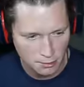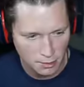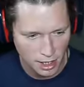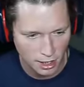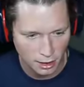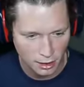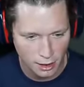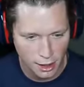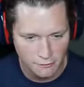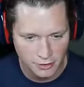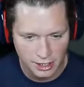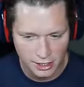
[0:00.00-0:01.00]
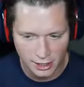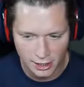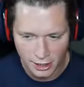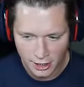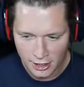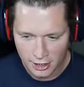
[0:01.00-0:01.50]
Making a left here.
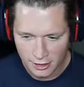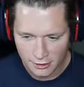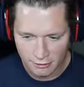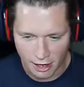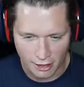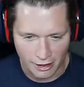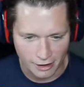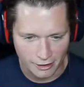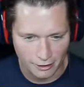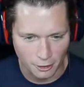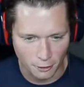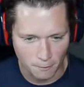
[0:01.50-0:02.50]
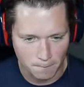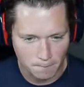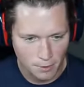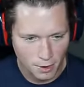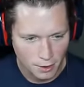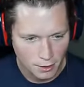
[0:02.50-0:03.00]
We've got like little
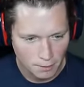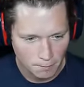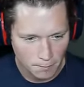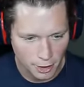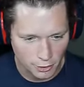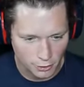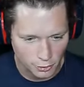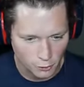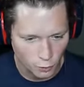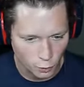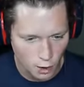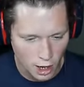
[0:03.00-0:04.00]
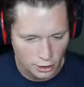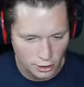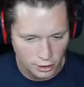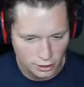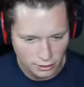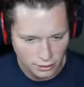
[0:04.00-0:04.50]
puddles of
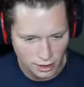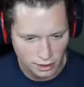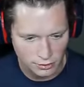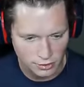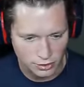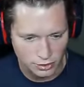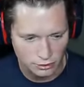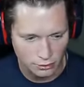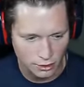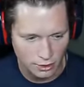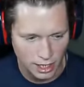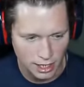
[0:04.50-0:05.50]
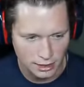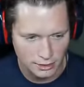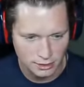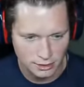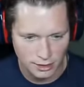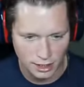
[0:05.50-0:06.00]
water. Oh shoot! Okay,
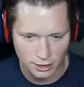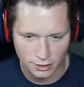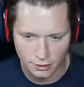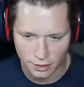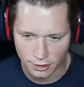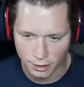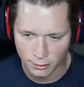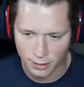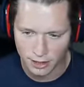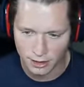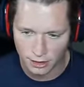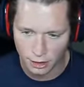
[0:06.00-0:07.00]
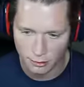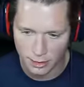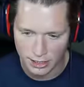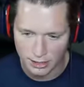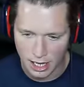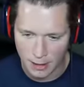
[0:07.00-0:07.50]
we got a, a little bit, little
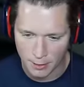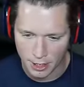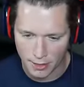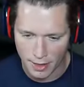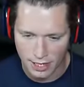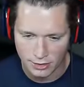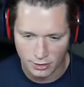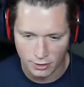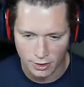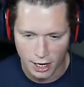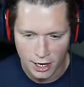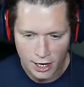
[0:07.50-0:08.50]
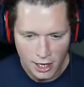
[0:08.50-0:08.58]
bit sloppy on that turn there.